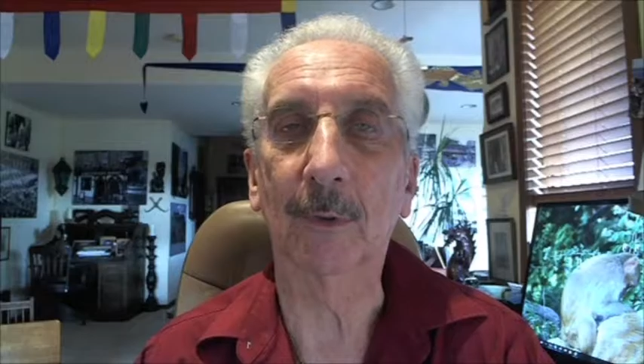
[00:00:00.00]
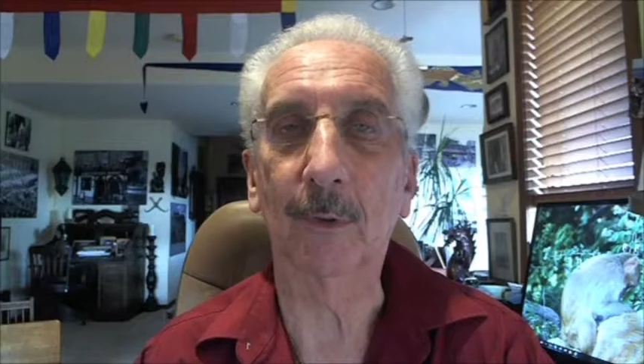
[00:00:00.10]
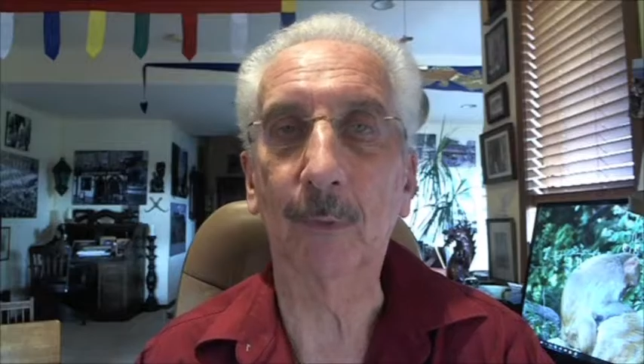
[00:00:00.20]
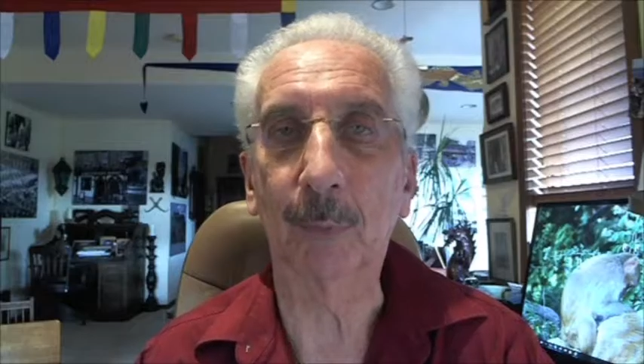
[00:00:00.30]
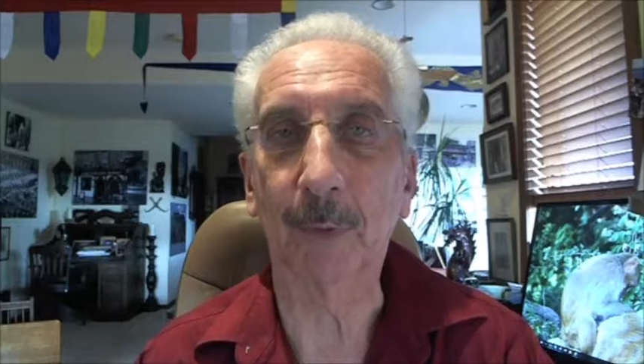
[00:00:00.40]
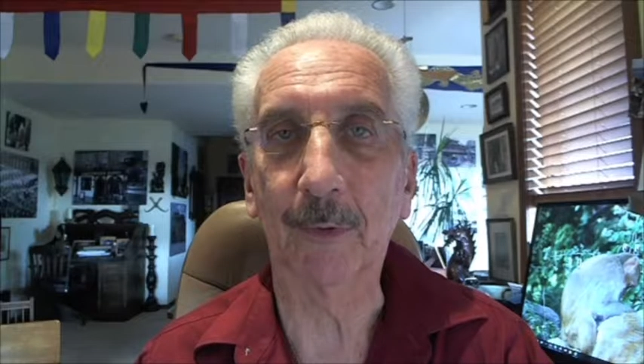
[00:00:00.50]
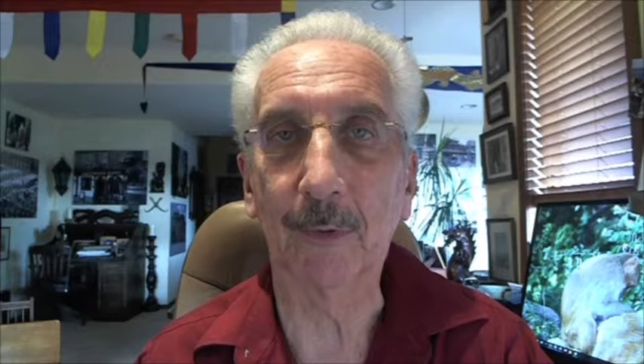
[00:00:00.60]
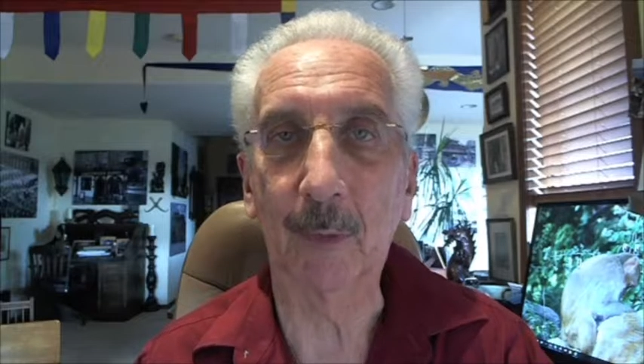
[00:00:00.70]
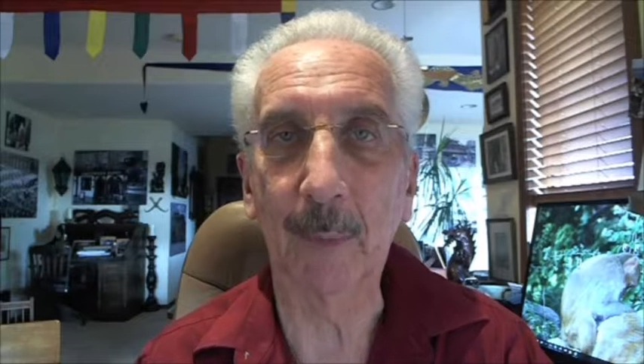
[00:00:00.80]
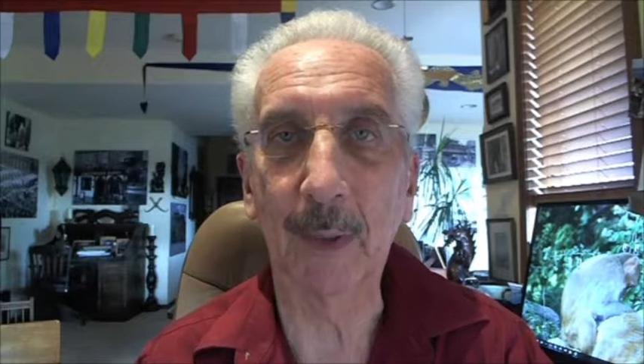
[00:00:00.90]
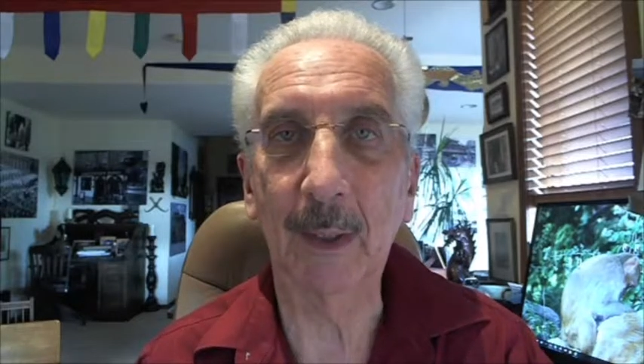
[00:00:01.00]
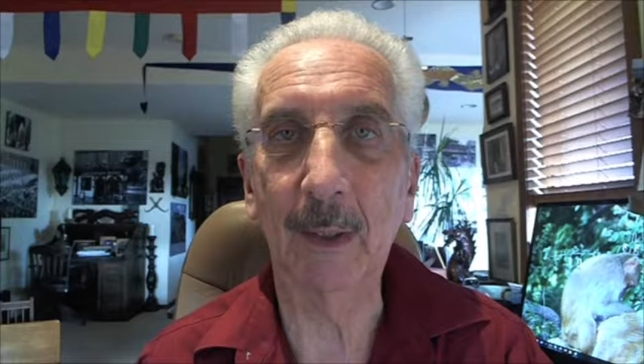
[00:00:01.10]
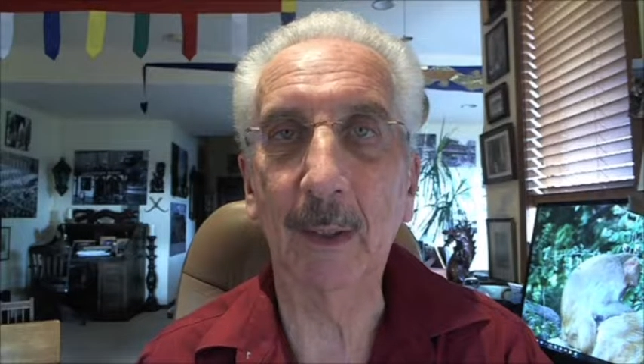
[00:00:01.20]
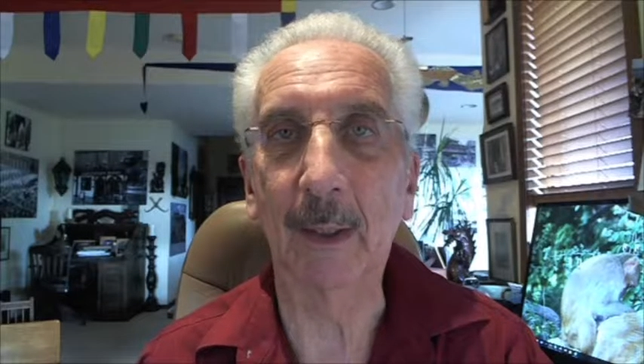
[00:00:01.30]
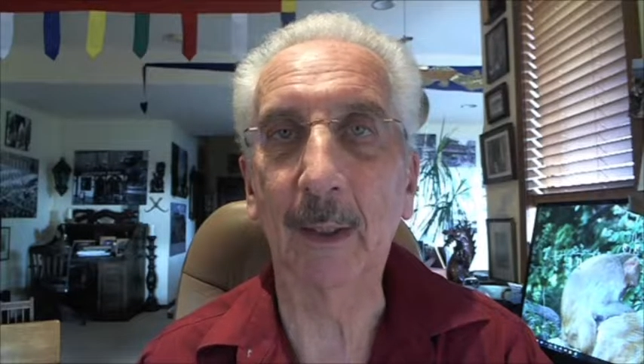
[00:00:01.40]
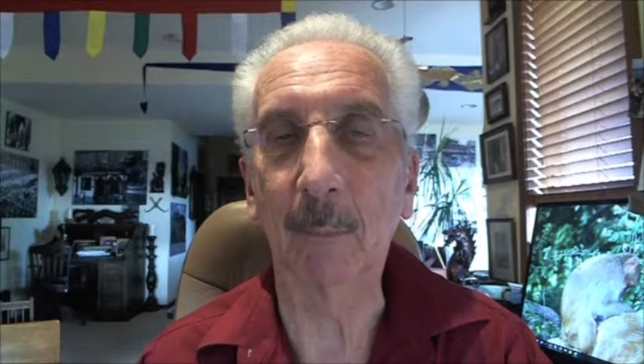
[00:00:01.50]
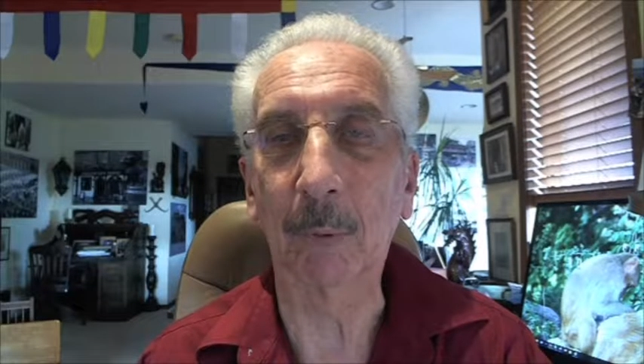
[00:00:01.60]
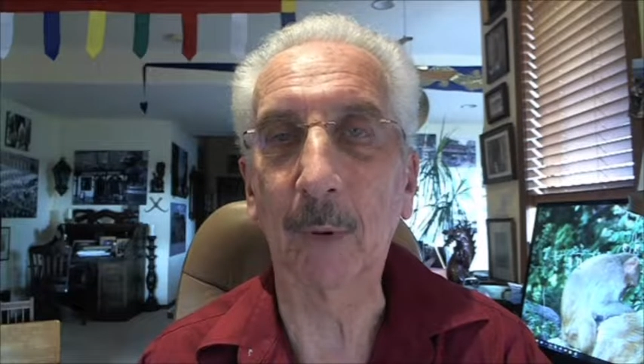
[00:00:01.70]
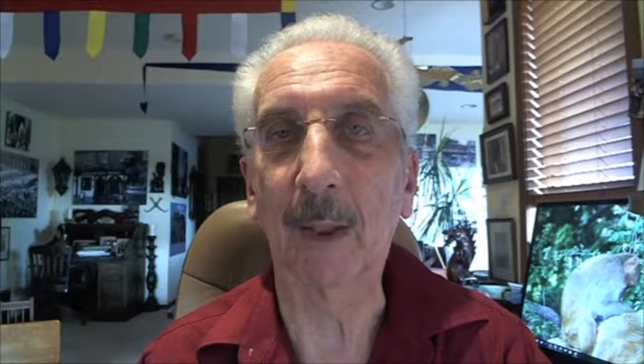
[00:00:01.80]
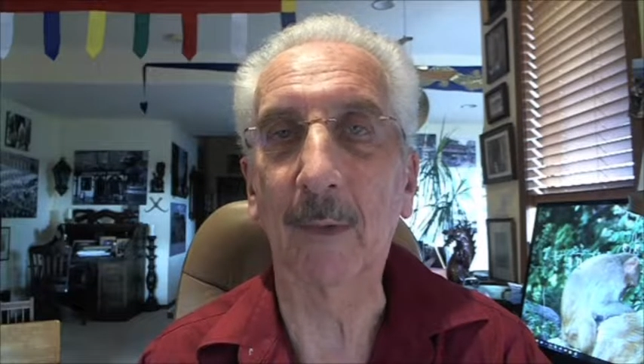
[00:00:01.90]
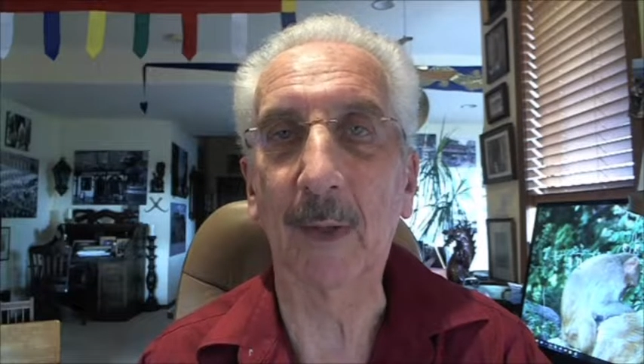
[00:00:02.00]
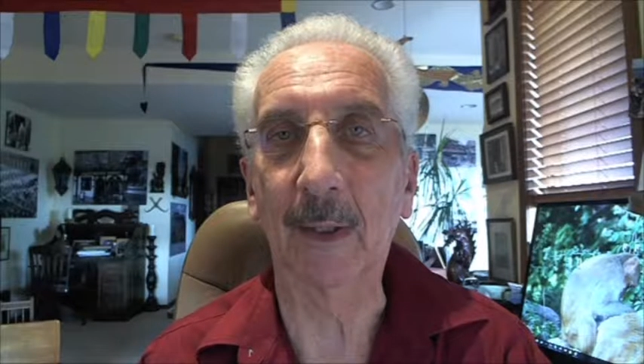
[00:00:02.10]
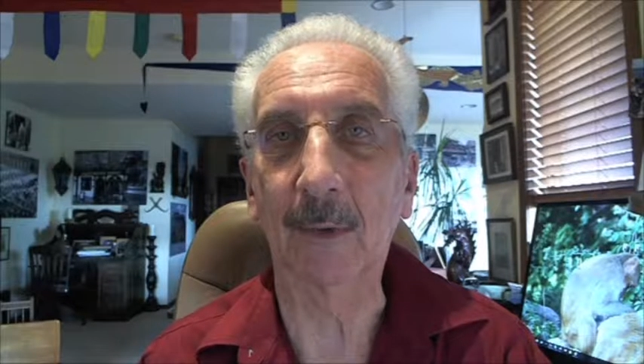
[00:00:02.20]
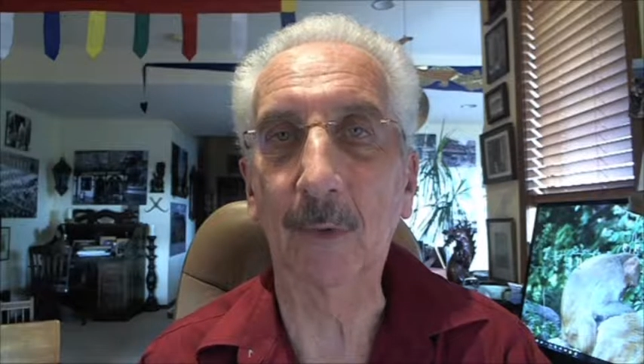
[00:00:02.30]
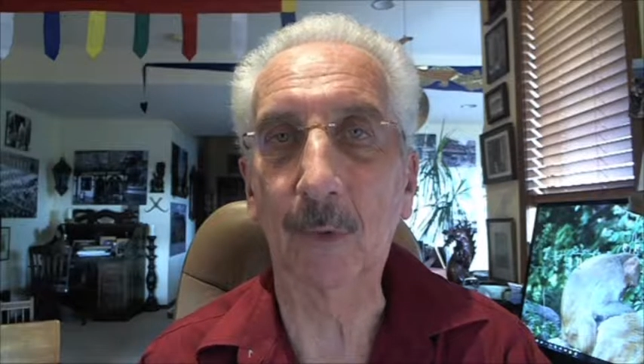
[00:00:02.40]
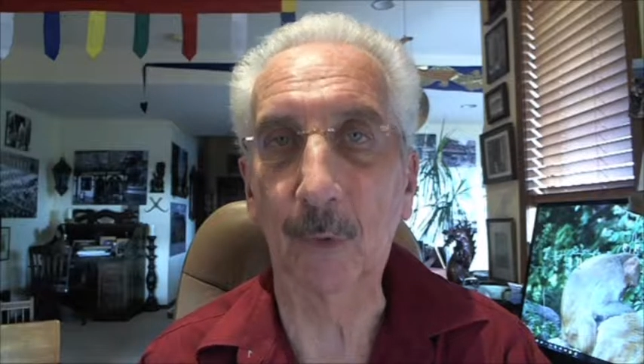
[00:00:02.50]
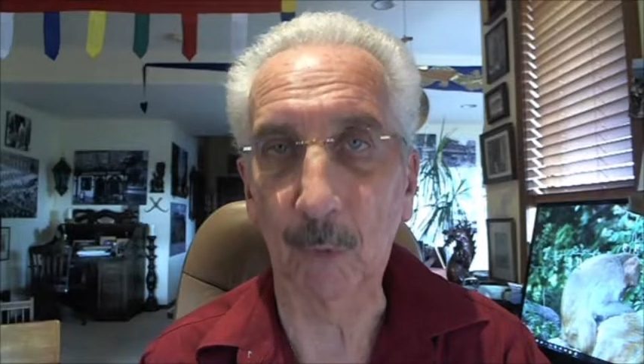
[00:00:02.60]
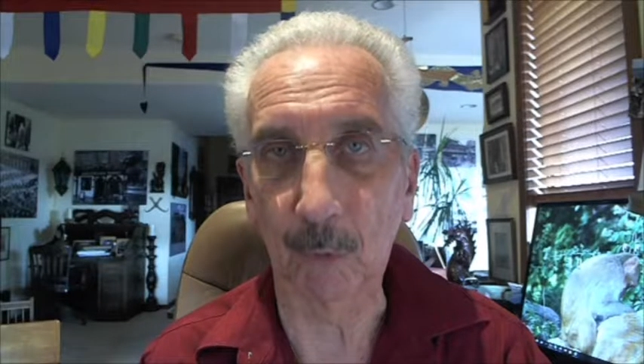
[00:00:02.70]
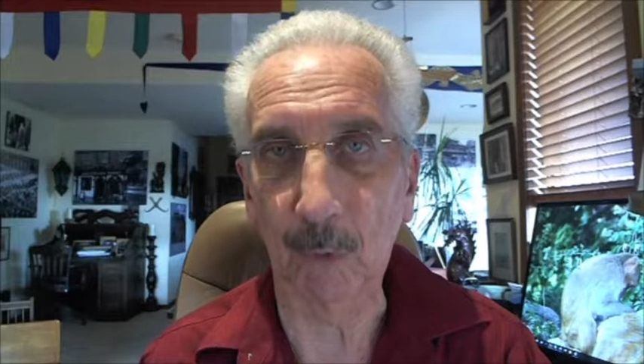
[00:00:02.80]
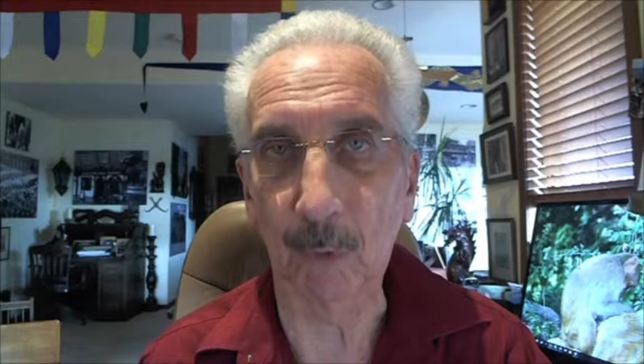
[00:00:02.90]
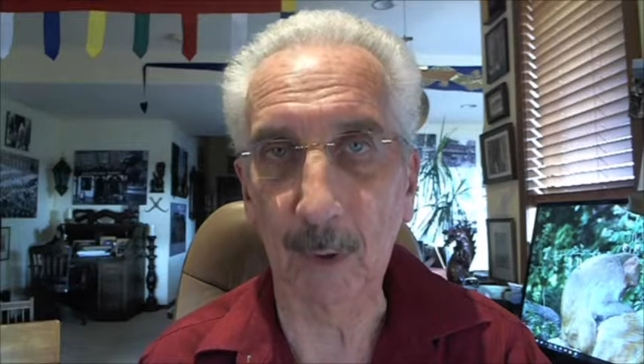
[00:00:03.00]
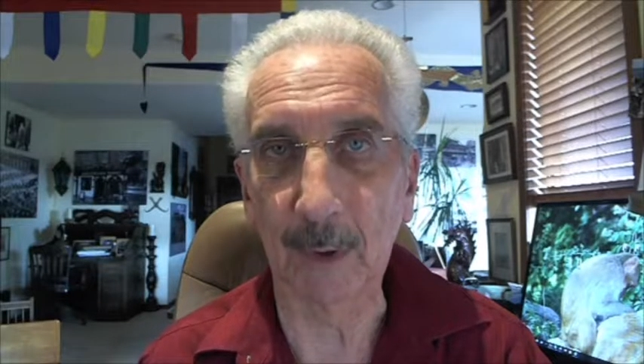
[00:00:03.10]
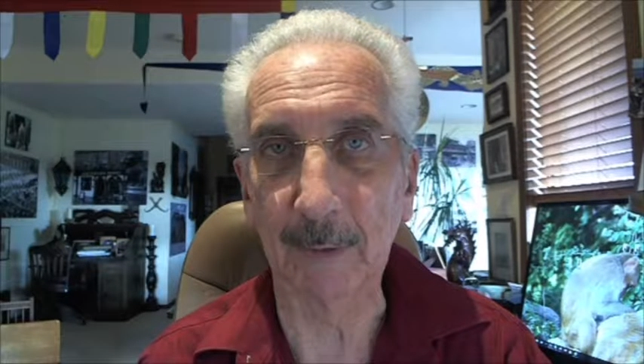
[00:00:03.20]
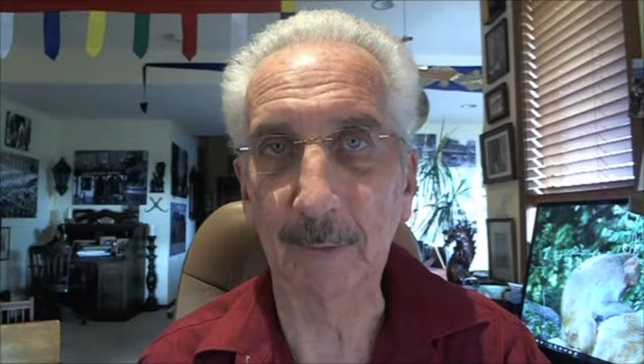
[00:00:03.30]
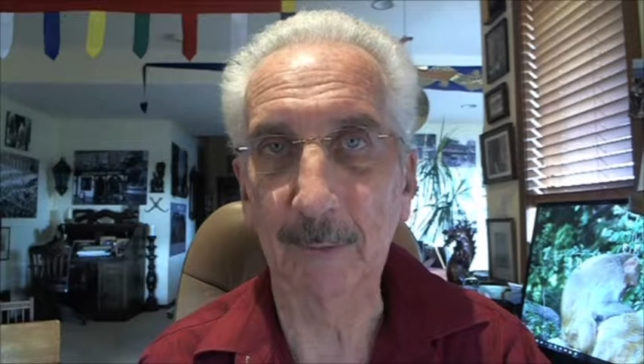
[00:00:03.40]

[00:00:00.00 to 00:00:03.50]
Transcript: to express to me and apply that to your own life.